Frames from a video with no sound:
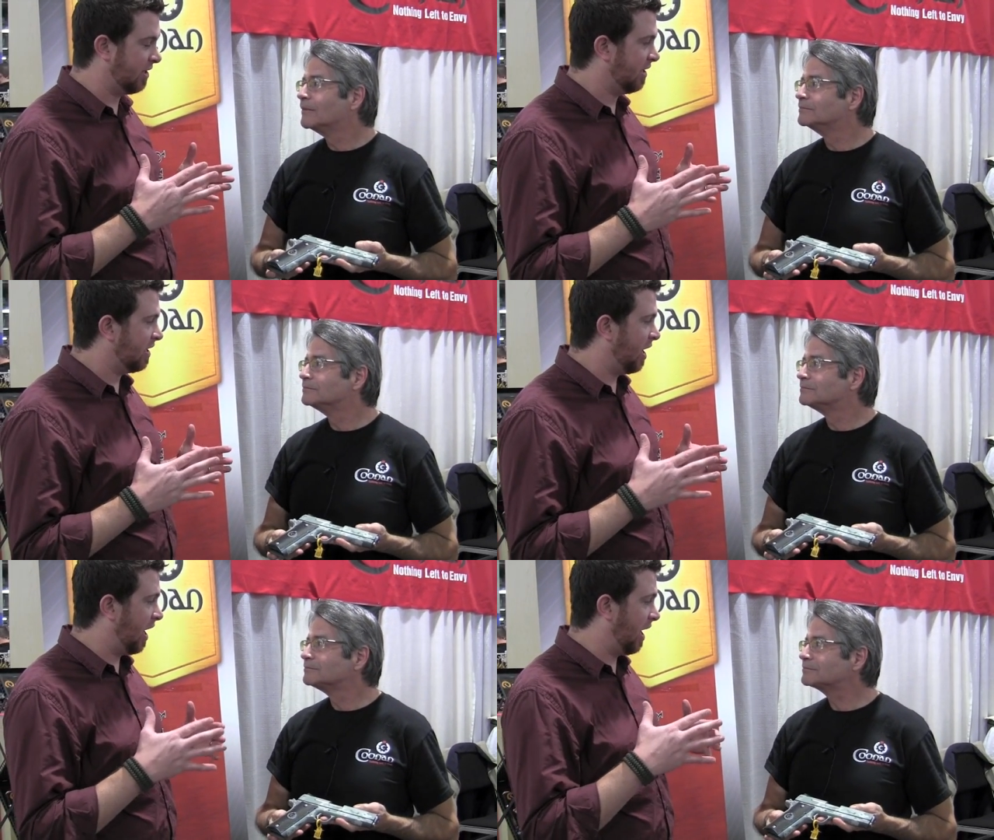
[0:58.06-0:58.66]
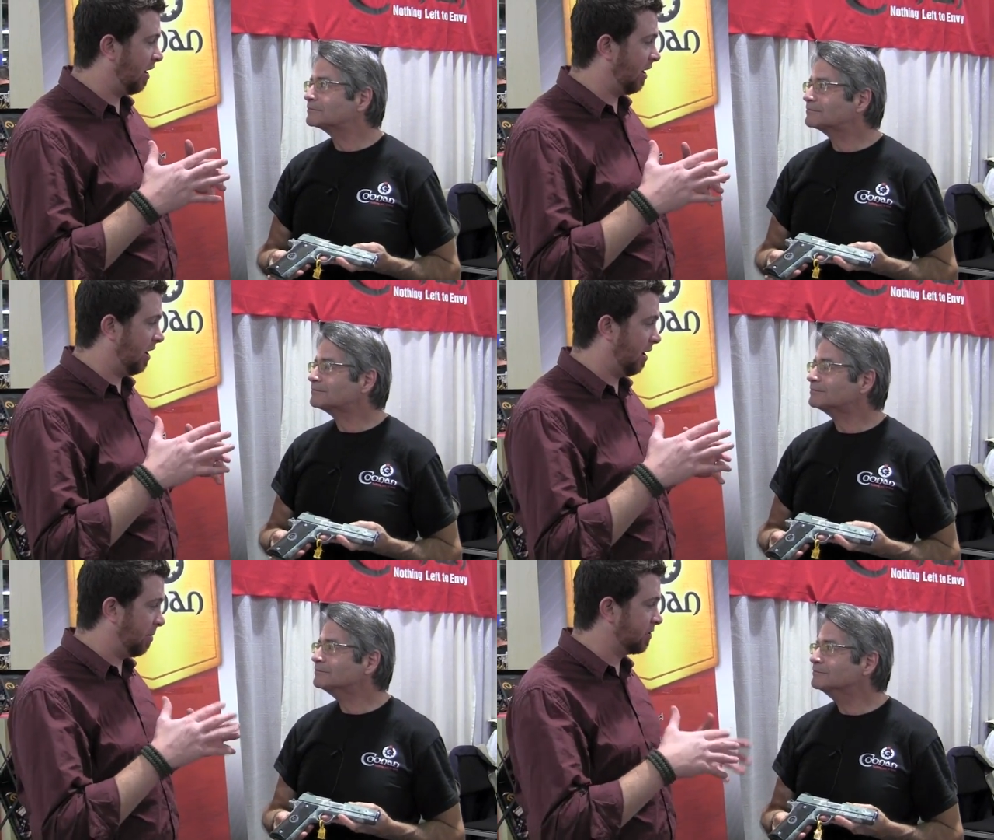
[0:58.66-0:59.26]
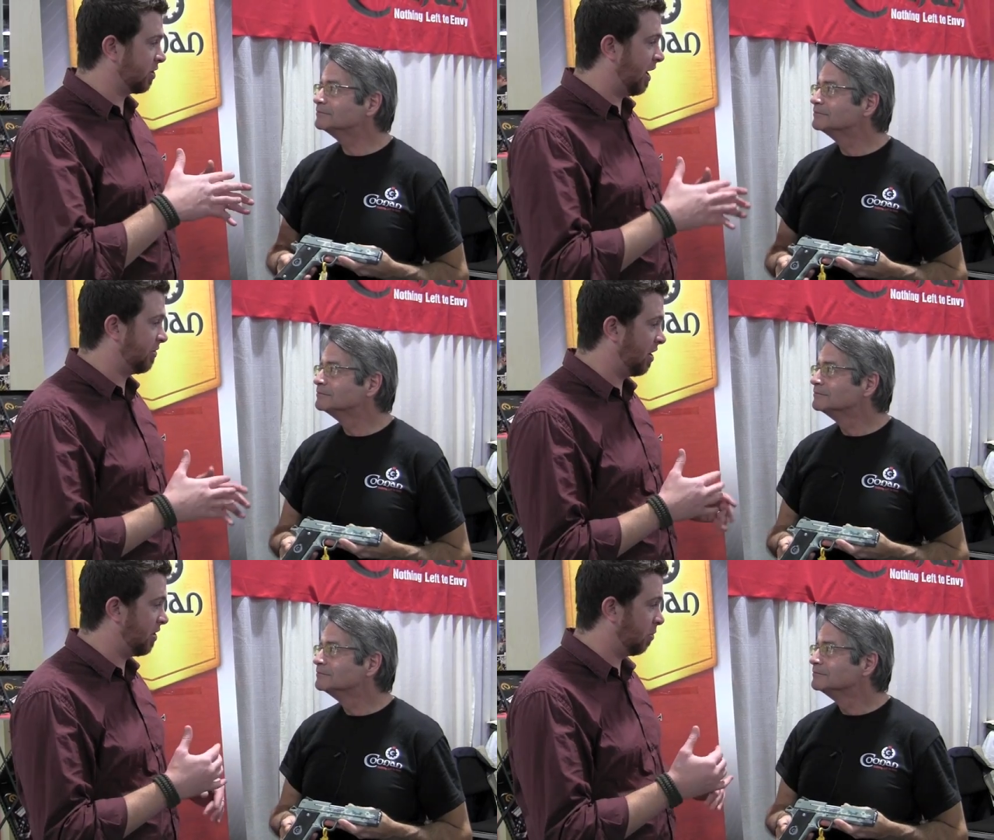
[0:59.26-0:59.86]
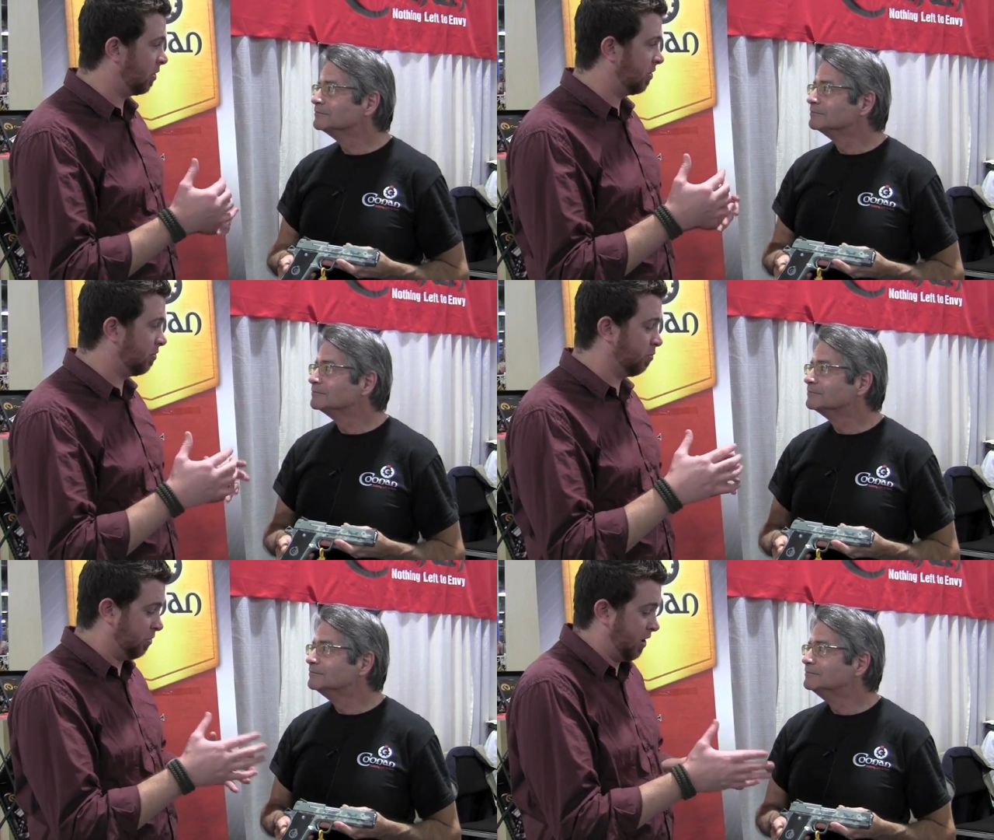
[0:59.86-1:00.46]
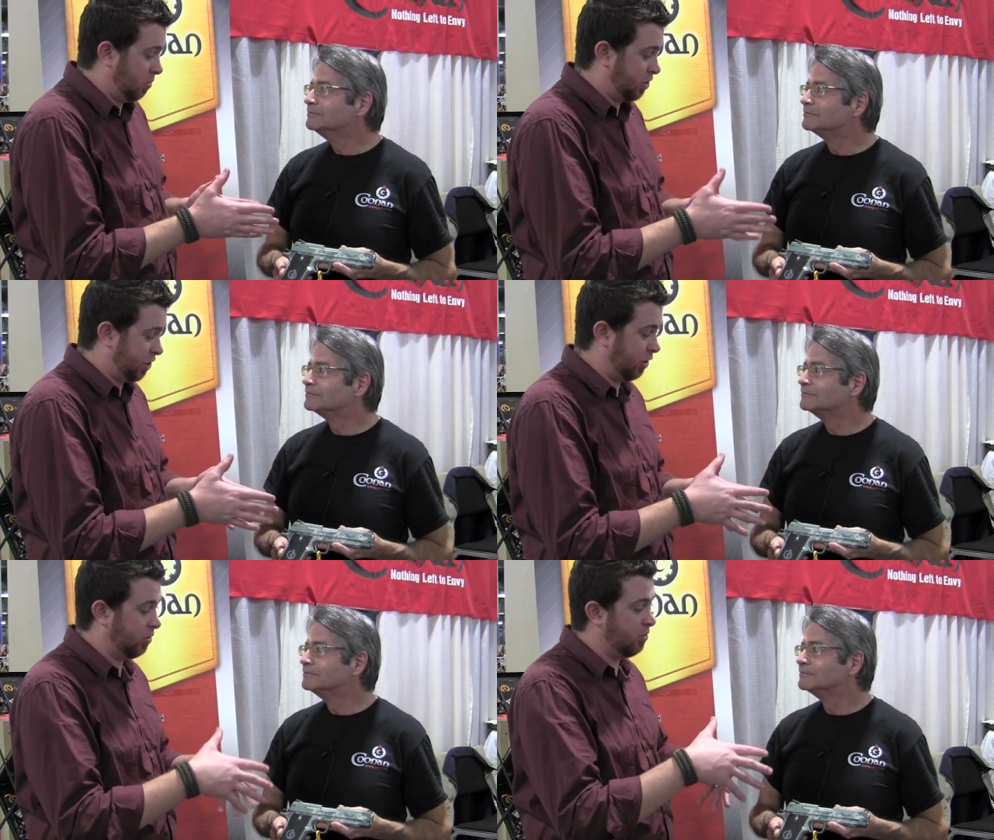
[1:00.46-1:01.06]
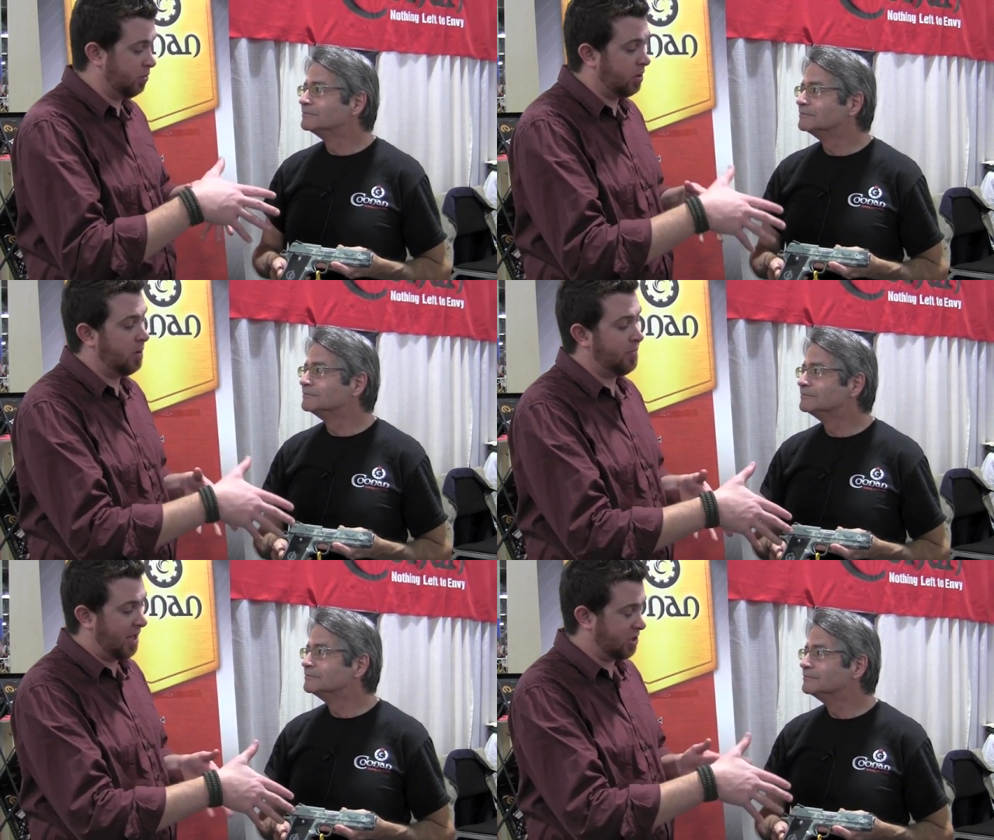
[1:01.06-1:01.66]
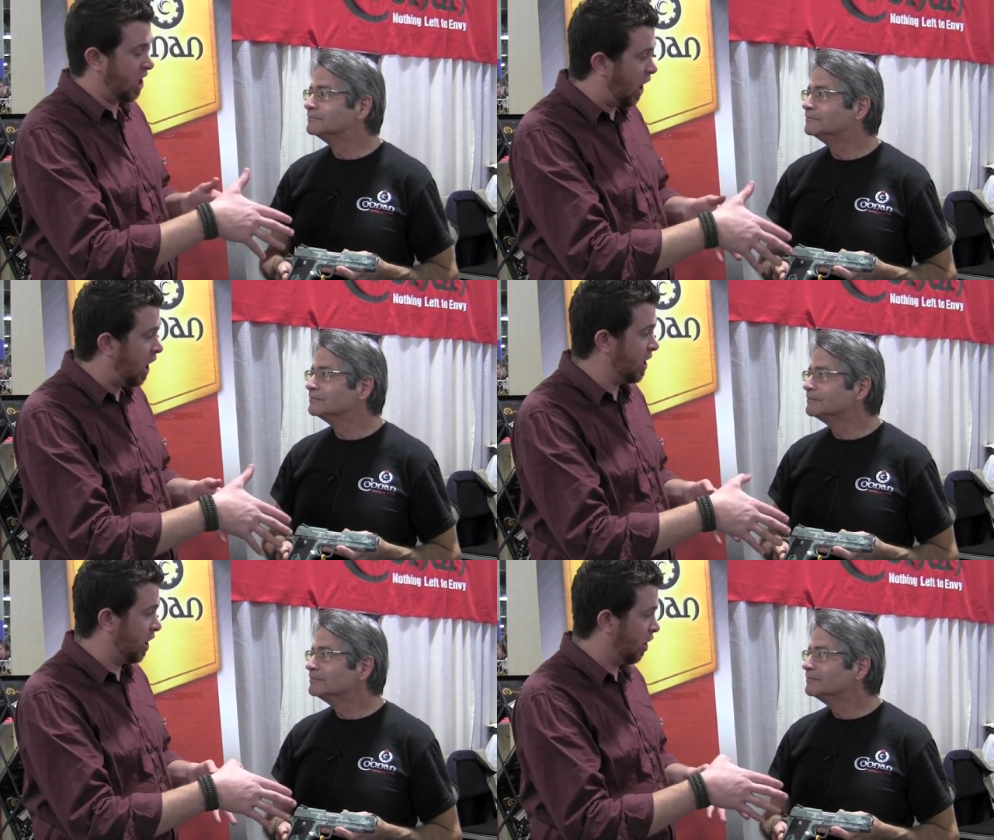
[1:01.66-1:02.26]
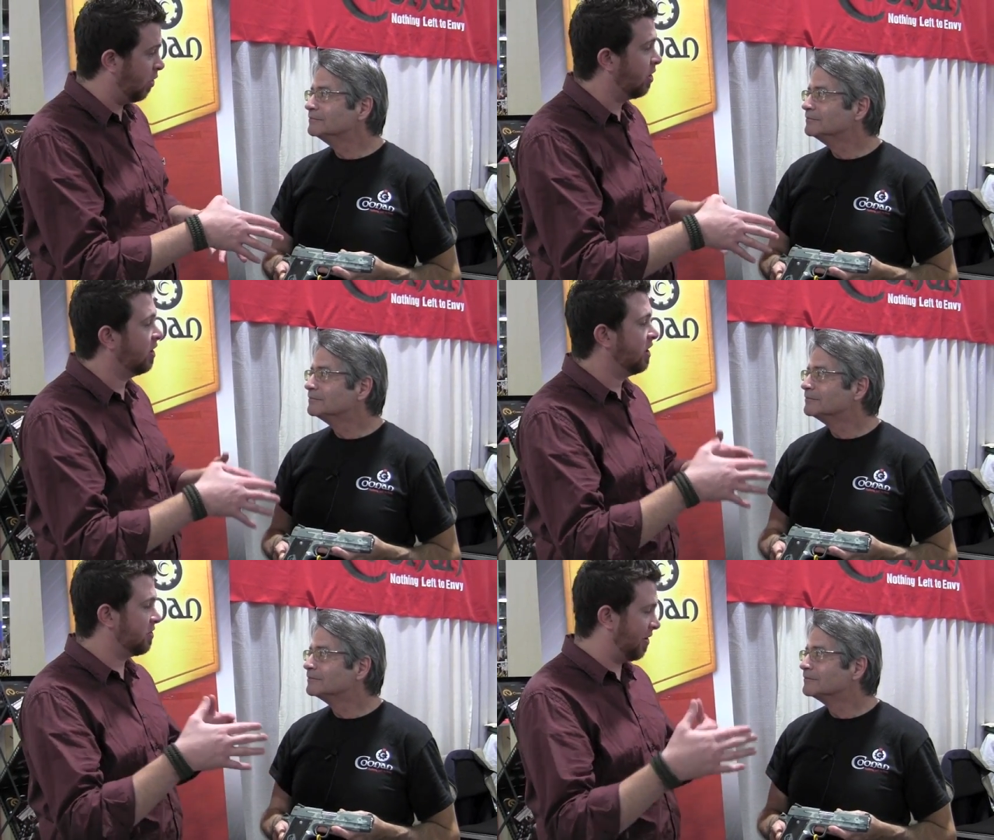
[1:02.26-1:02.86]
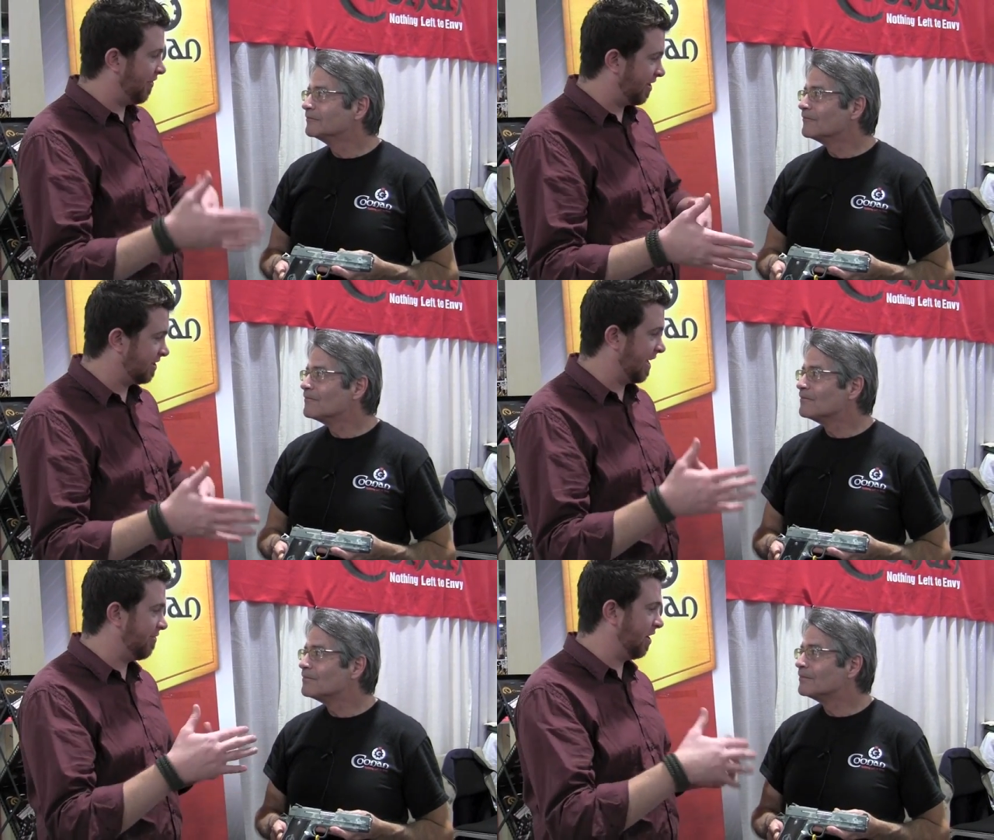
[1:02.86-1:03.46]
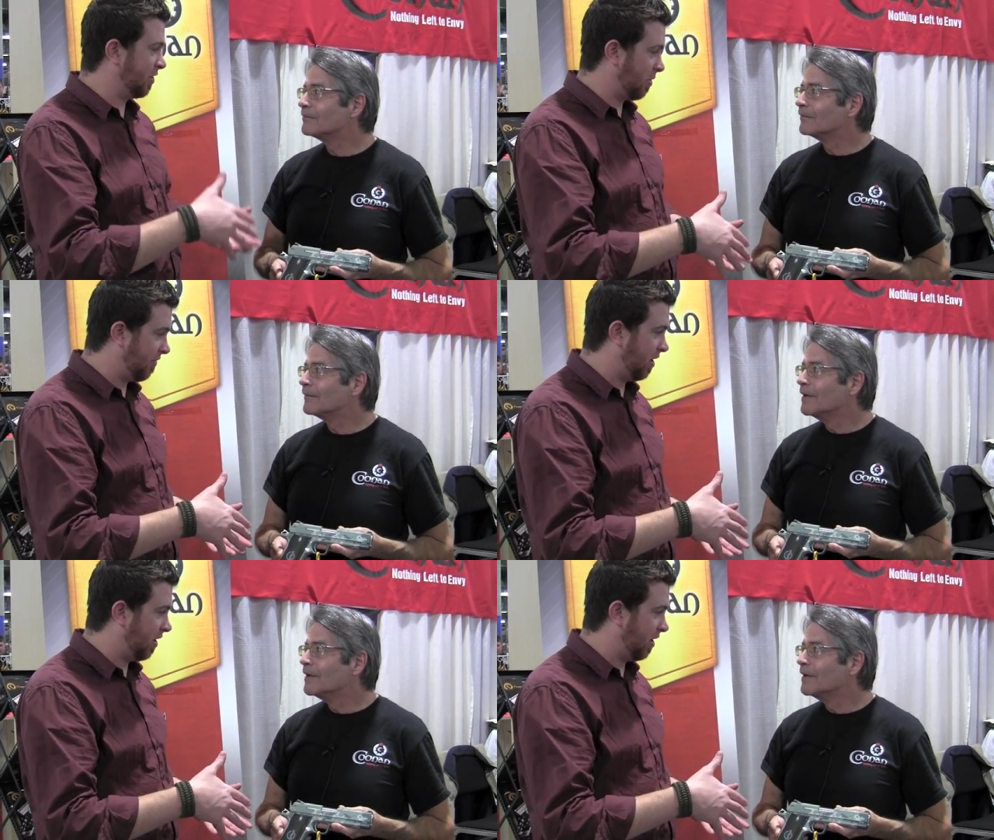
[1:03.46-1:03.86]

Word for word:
Speaker 1: uh, a pistol out there that would that would shoot as an auto 357 and, three,